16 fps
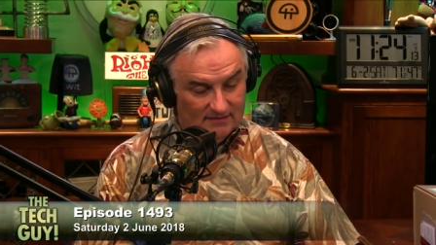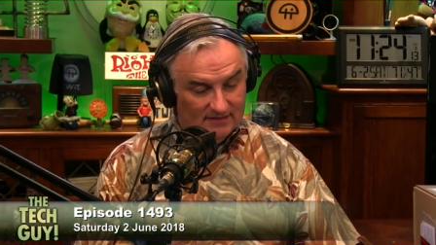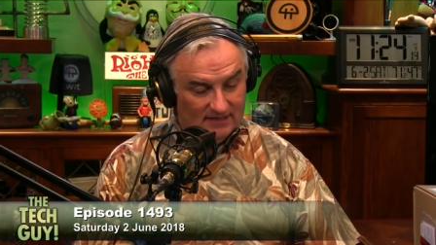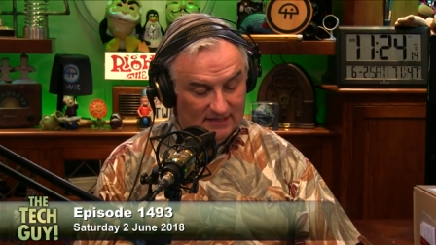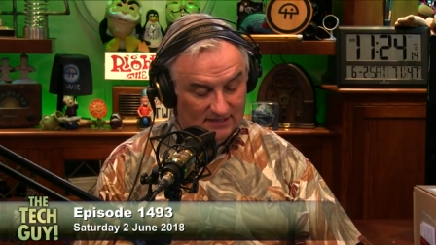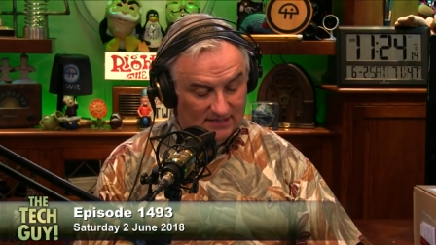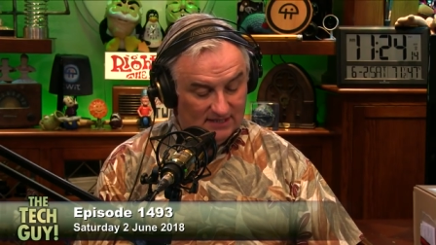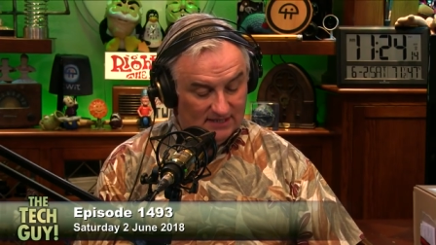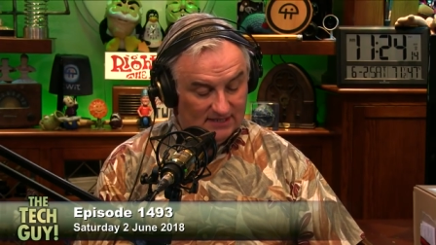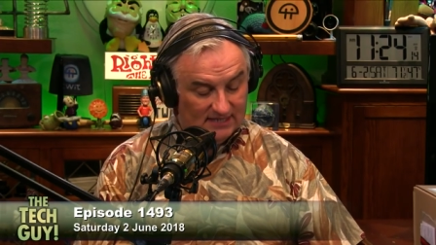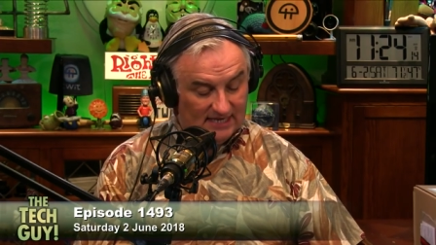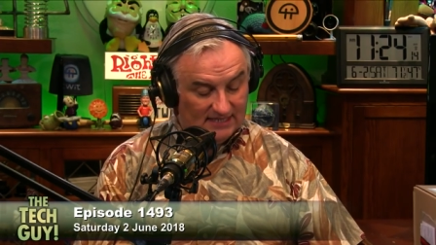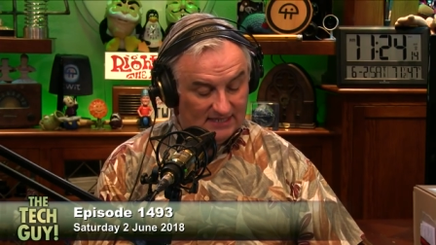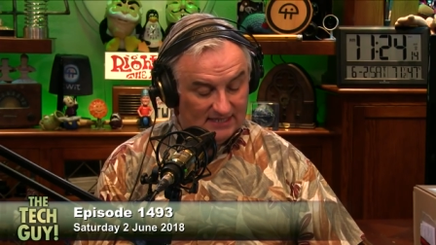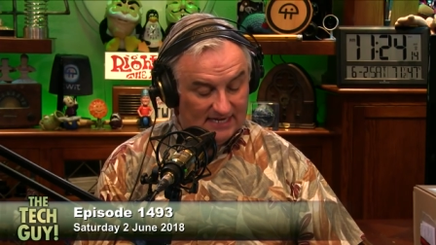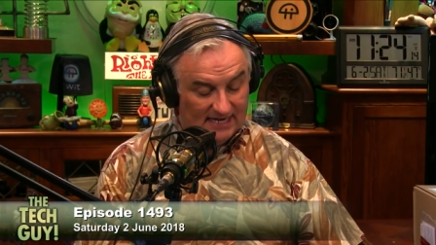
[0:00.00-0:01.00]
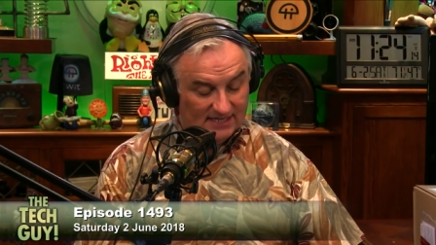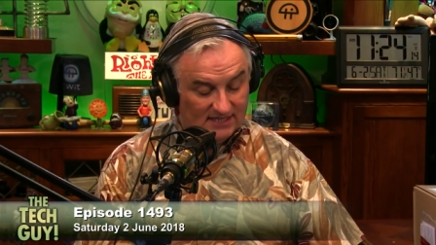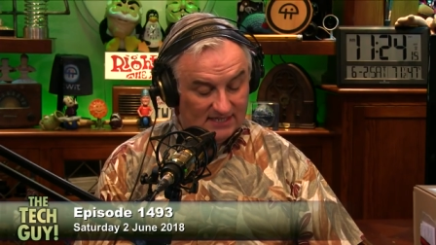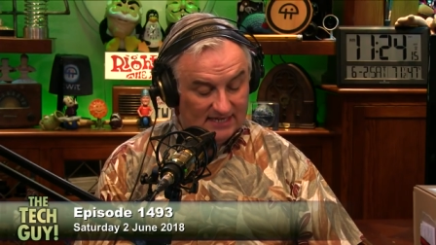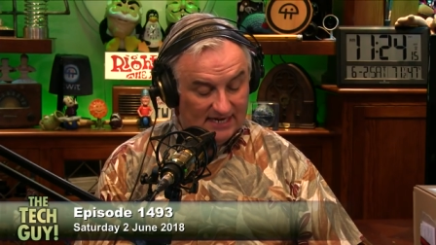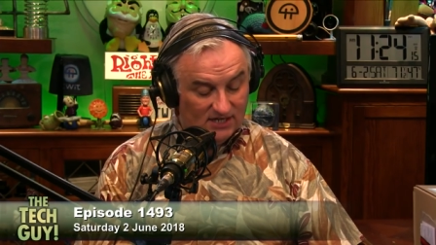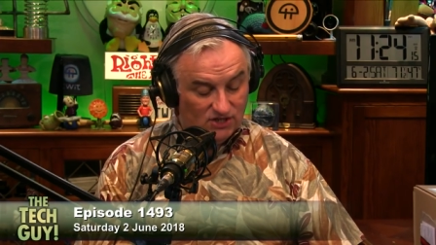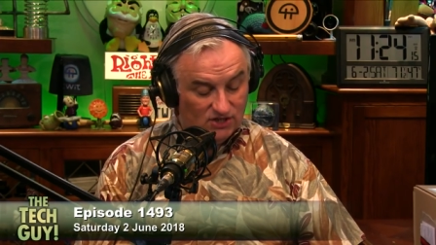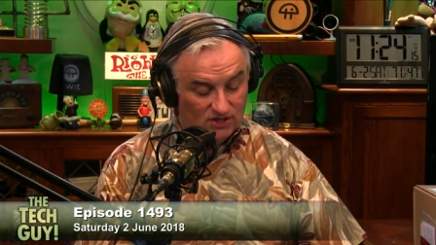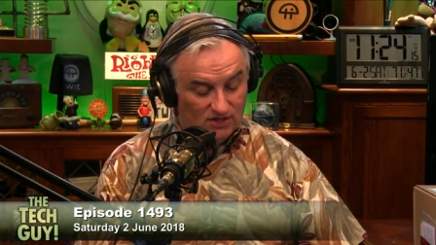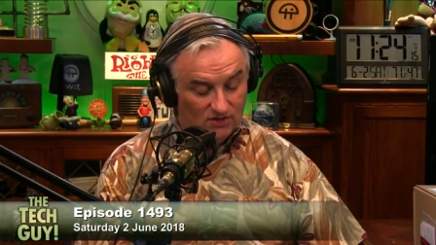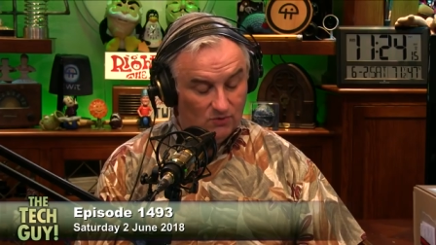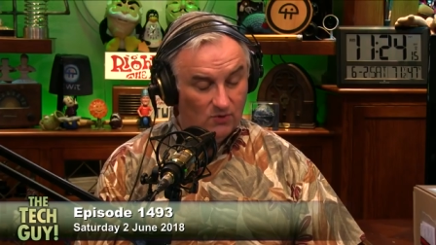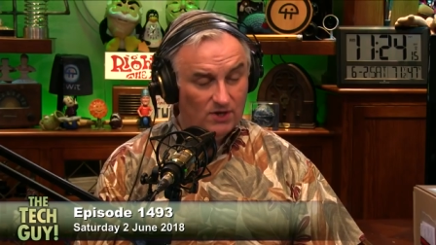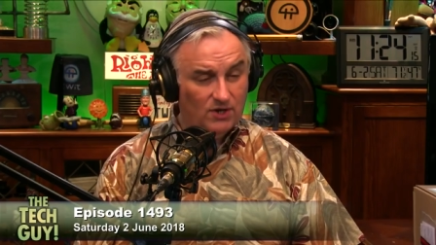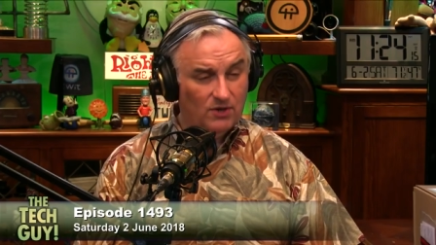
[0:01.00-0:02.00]
is he sets a destination on
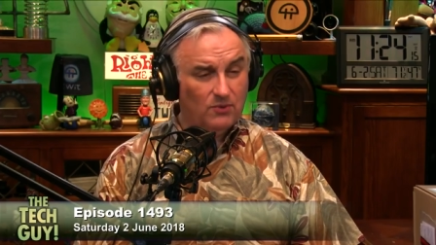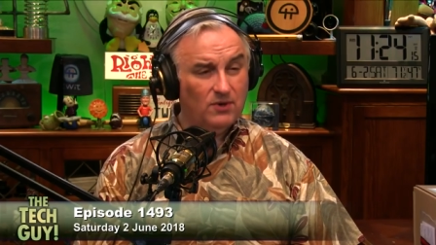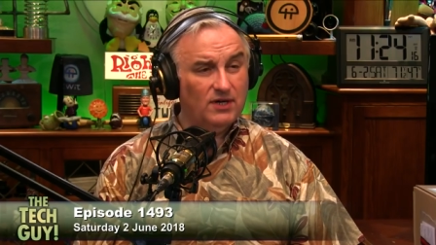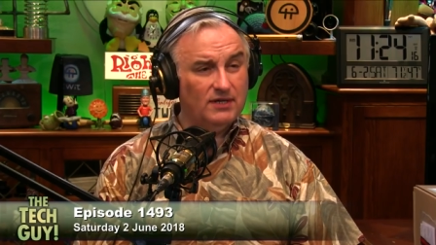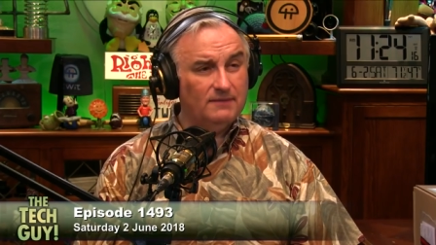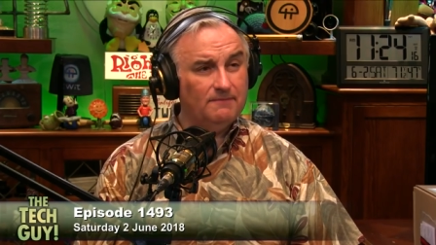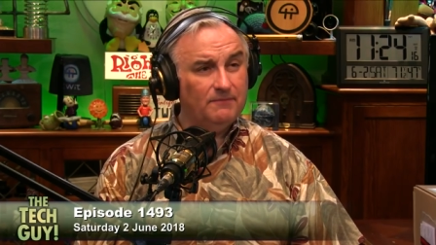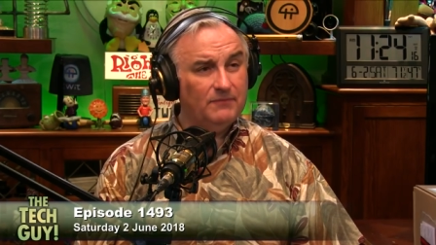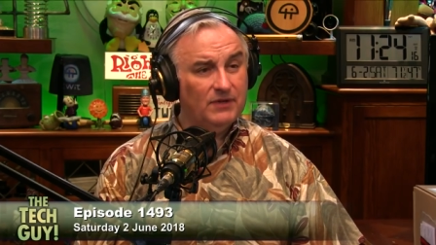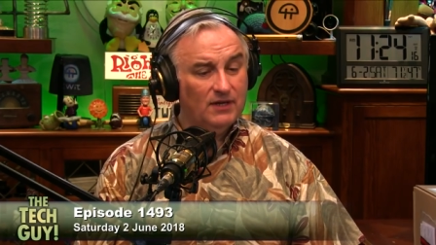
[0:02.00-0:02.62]
the 101.